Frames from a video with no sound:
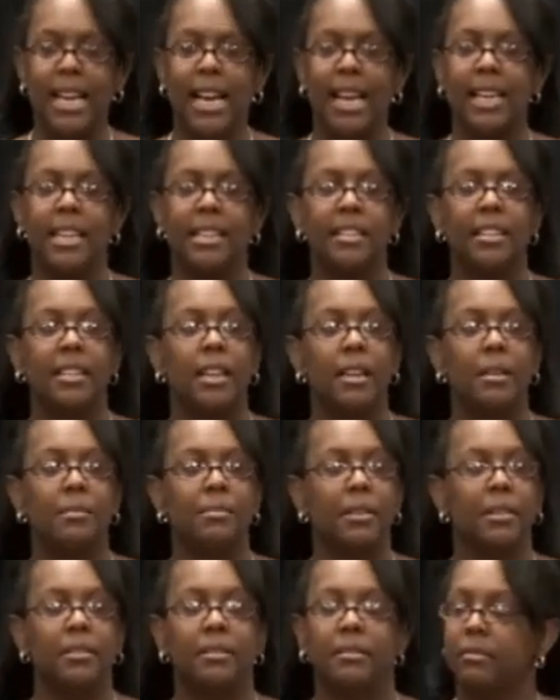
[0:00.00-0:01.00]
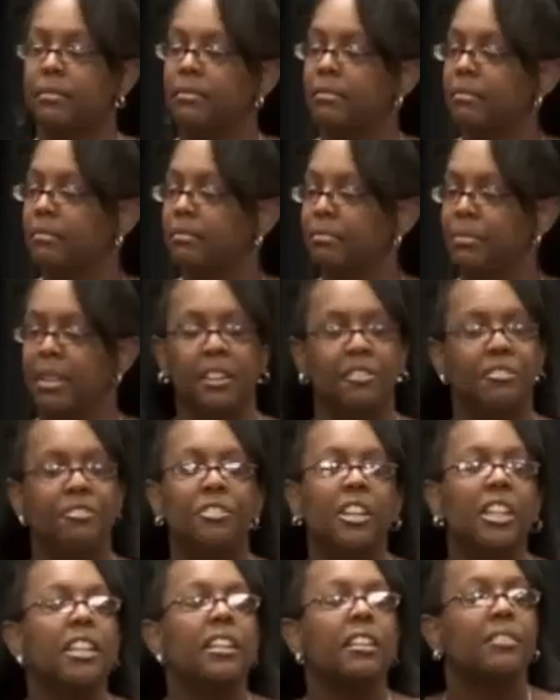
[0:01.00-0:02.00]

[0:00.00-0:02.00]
I ended up being fully